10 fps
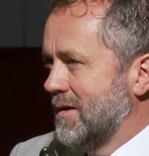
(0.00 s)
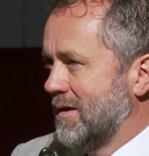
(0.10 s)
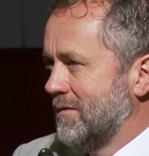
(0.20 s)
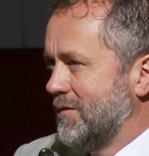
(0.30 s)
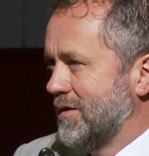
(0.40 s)

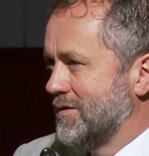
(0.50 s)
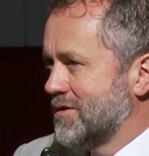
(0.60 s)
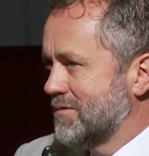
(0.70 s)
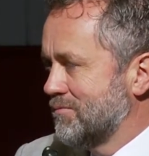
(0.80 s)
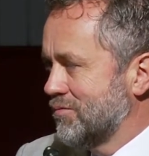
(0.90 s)
of
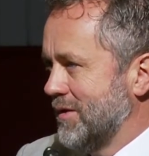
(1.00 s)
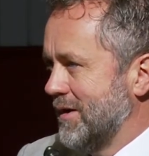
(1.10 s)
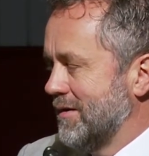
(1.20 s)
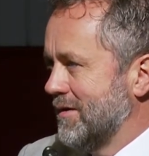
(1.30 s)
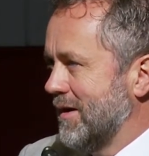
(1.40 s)
his
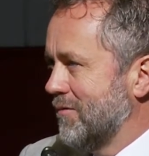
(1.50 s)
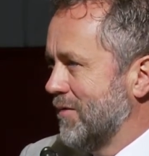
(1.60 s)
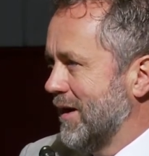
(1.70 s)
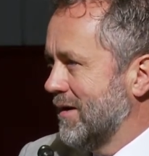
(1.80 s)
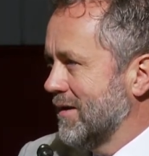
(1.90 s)
prayer, not
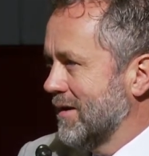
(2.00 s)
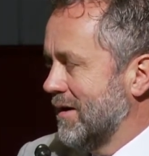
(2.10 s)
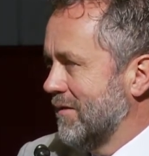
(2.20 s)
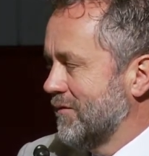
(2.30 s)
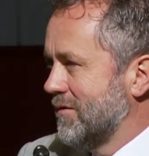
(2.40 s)
rattling
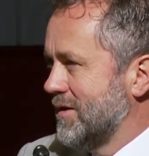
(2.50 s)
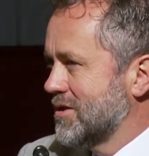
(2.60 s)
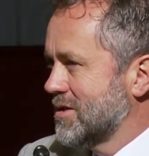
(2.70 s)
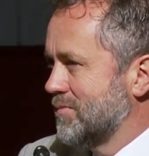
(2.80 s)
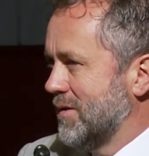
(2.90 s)
off lists,